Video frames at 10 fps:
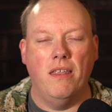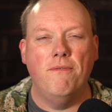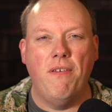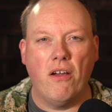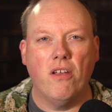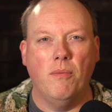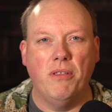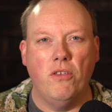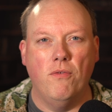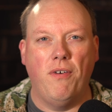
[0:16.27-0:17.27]

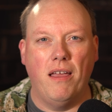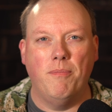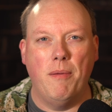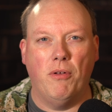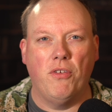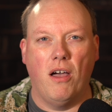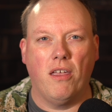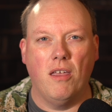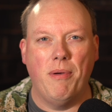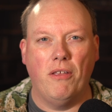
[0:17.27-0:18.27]
invariably you find people
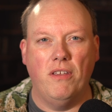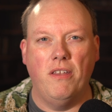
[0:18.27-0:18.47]
talking about